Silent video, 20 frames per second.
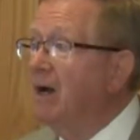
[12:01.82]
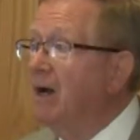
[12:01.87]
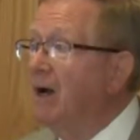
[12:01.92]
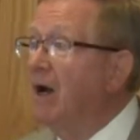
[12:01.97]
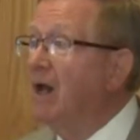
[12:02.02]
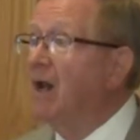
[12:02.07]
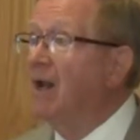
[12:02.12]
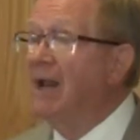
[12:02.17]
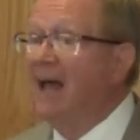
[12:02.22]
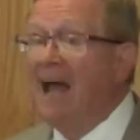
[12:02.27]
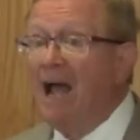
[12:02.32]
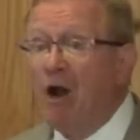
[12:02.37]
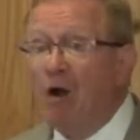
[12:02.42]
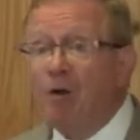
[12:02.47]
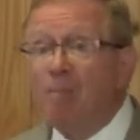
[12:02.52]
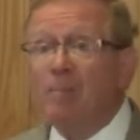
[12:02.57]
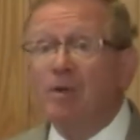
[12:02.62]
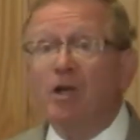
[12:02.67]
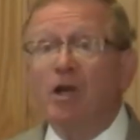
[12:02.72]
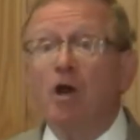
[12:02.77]

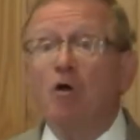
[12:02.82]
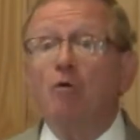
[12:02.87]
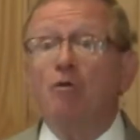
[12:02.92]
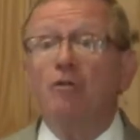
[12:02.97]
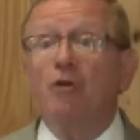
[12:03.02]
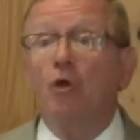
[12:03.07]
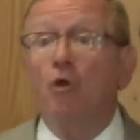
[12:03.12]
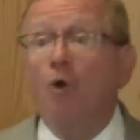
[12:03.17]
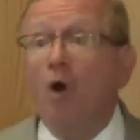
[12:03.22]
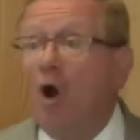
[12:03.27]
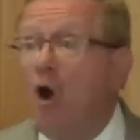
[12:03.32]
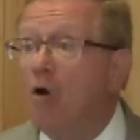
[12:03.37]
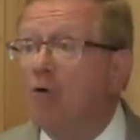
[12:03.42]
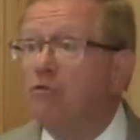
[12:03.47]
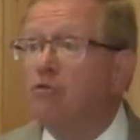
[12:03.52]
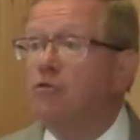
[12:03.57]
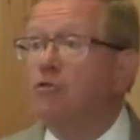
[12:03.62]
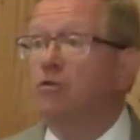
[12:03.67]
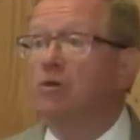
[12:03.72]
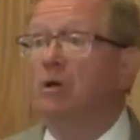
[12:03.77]
Allow him to go to the
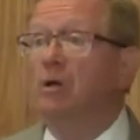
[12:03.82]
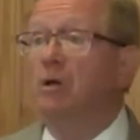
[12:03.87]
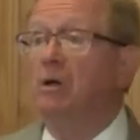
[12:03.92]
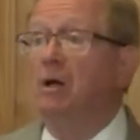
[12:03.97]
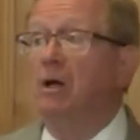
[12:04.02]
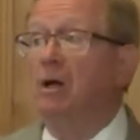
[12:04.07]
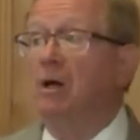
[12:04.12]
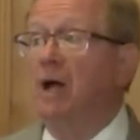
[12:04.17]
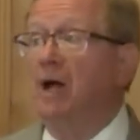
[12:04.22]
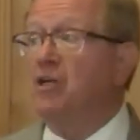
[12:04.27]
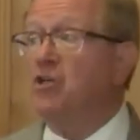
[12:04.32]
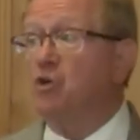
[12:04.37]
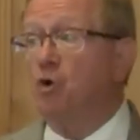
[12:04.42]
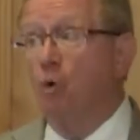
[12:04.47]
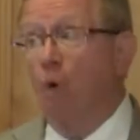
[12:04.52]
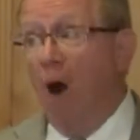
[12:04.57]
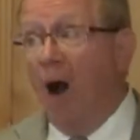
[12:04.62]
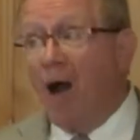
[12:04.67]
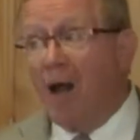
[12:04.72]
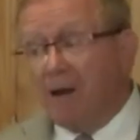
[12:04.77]
cross. That's
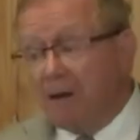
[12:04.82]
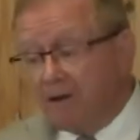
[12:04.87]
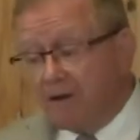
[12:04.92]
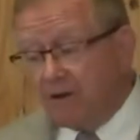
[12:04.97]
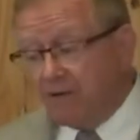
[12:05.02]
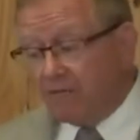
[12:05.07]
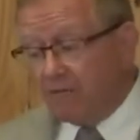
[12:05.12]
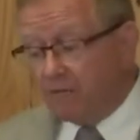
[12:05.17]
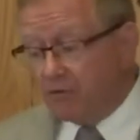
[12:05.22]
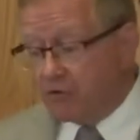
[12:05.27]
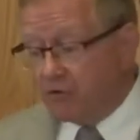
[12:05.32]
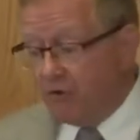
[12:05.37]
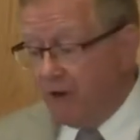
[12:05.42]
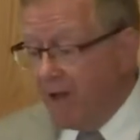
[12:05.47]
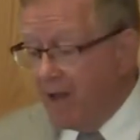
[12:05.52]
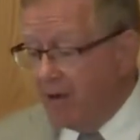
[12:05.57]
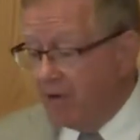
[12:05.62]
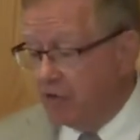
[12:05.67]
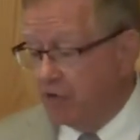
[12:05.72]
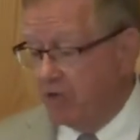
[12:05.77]
quite a different
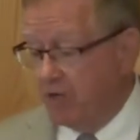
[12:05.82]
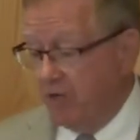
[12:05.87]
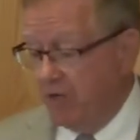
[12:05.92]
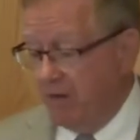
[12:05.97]
strategy.